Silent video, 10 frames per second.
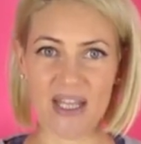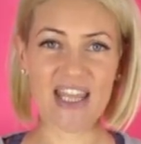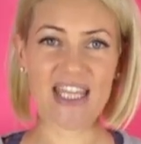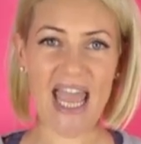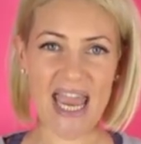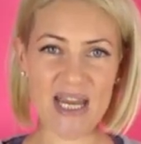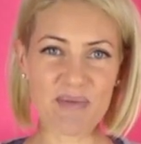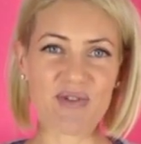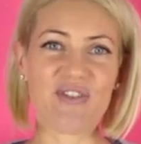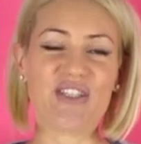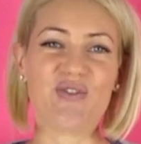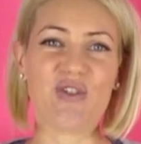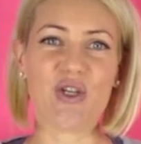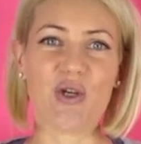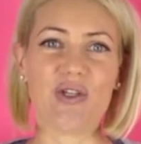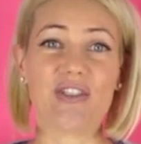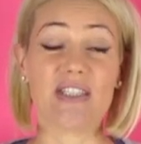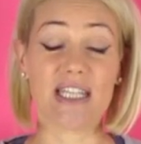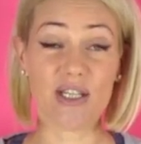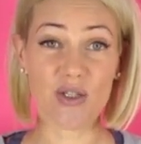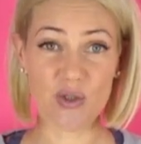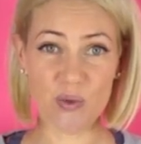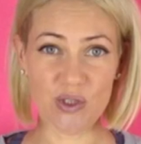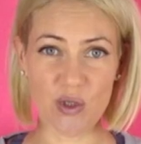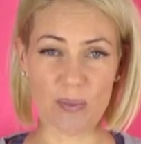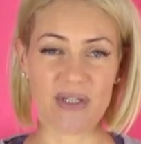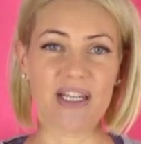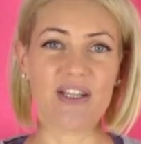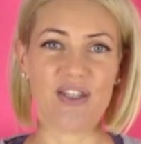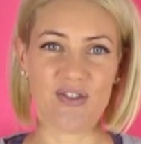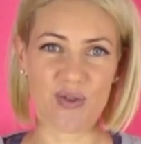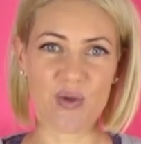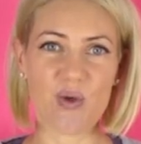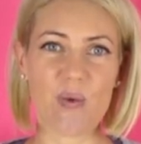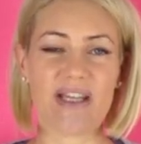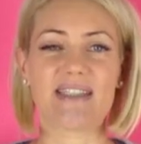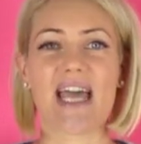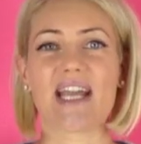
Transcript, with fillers: The aim of this video is to get you to adopt the zero waste